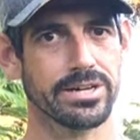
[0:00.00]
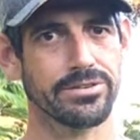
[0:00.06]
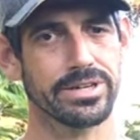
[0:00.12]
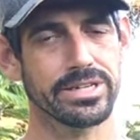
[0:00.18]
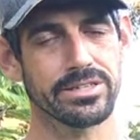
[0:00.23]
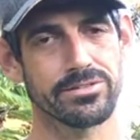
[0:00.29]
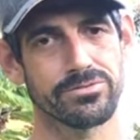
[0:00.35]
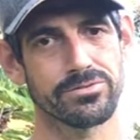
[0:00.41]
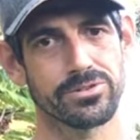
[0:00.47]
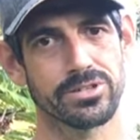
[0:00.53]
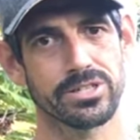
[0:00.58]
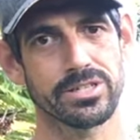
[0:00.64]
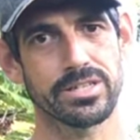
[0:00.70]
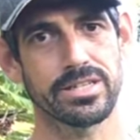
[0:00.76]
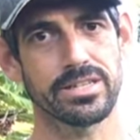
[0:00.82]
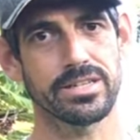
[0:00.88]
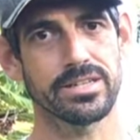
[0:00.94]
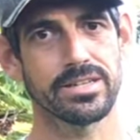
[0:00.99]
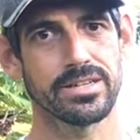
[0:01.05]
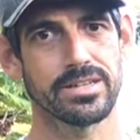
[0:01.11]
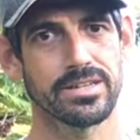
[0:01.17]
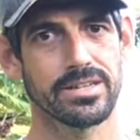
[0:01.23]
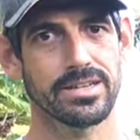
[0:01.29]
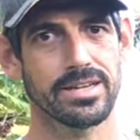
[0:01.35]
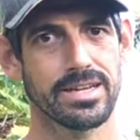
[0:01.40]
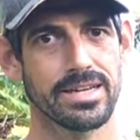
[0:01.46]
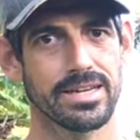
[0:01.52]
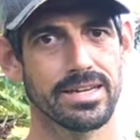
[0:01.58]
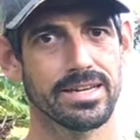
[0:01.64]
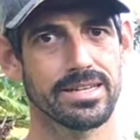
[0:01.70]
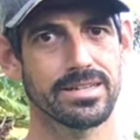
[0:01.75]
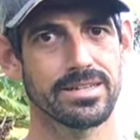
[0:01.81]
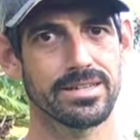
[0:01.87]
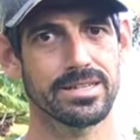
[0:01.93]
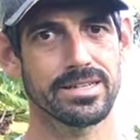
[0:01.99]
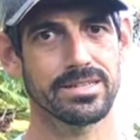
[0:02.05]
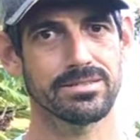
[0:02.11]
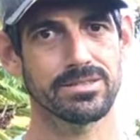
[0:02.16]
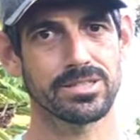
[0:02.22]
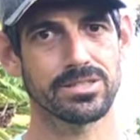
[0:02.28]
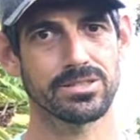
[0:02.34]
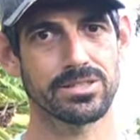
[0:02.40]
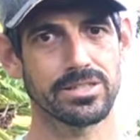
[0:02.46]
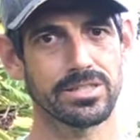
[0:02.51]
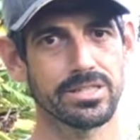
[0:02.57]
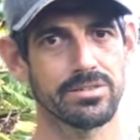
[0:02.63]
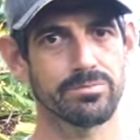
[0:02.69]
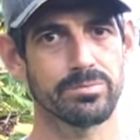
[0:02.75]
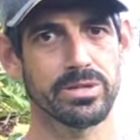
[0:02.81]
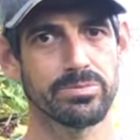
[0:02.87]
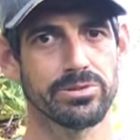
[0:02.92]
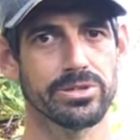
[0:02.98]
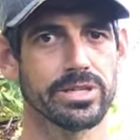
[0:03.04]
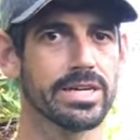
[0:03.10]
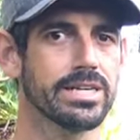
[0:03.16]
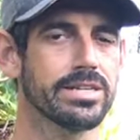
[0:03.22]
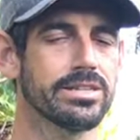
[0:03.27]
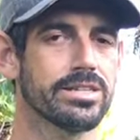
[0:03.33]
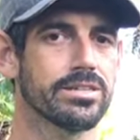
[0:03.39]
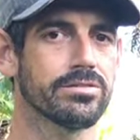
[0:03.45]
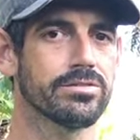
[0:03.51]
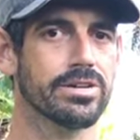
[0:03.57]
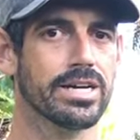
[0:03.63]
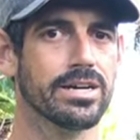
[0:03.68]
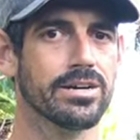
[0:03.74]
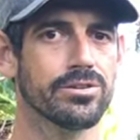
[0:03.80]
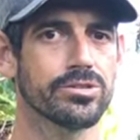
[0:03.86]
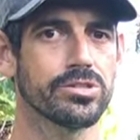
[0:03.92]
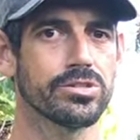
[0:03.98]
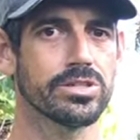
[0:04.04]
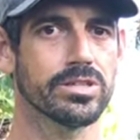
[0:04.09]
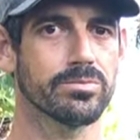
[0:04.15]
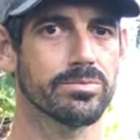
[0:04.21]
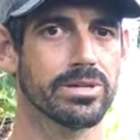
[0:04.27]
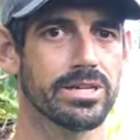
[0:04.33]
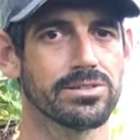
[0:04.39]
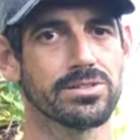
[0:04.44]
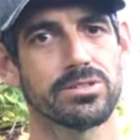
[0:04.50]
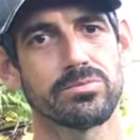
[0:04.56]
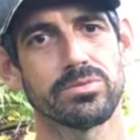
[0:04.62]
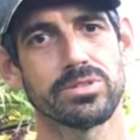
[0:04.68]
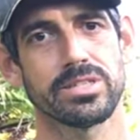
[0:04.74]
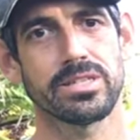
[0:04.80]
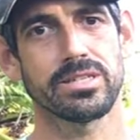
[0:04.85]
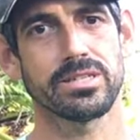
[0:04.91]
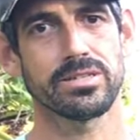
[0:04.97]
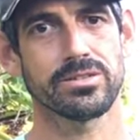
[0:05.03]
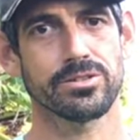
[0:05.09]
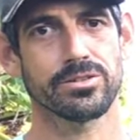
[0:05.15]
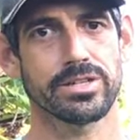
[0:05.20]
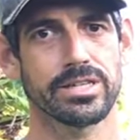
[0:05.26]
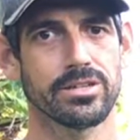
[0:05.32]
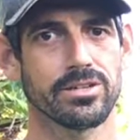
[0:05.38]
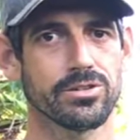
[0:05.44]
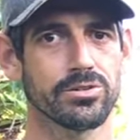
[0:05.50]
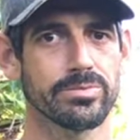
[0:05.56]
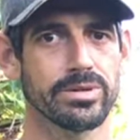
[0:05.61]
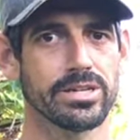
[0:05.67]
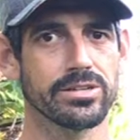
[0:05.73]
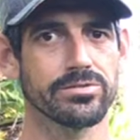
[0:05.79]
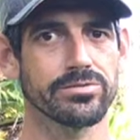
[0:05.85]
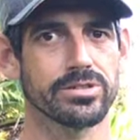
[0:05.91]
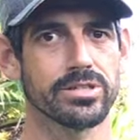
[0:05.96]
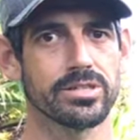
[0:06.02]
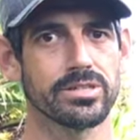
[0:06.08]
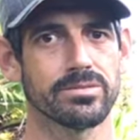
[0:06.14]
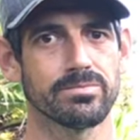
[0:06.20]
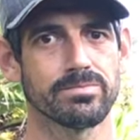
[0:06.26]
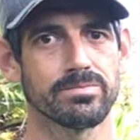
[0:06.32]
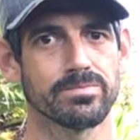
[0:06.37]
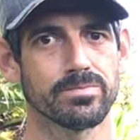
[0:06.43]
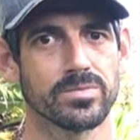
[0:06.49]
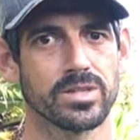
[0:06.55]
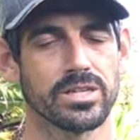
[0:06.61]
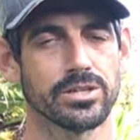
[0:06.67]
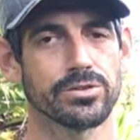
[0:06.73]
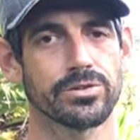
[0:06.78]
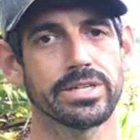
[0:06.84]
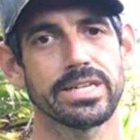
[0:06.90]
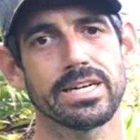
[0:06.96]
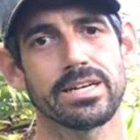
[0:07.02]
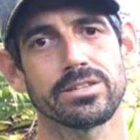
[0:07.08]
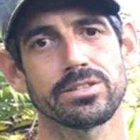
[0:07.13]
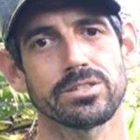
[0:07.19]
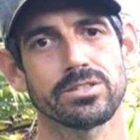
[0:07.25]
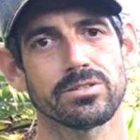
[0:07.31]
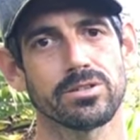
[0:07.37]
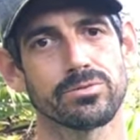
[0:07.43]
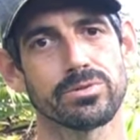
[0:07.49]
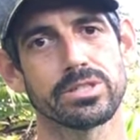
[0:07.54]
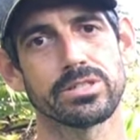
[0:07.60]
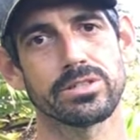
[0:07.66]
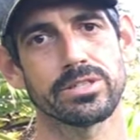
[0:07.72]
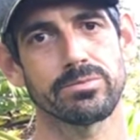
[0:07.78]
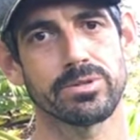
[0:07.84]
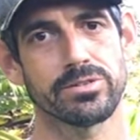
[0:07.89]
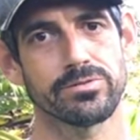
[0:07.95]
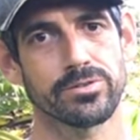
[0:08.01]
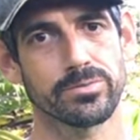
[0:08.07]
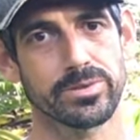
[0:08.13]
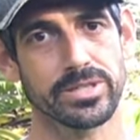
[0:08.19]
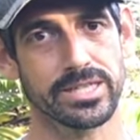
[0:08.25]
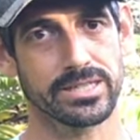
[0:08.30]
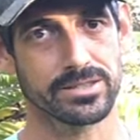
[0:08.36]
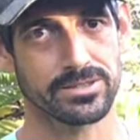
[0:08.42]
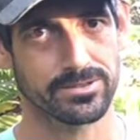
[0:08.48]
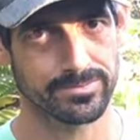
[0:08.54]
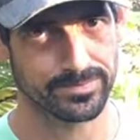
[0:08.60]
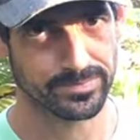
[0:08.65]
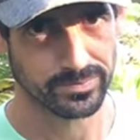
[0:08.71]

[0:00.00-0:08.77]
how I converted it, and just to give people an idea of how you can possibly create a home out of a greenhouse originally meant for plants.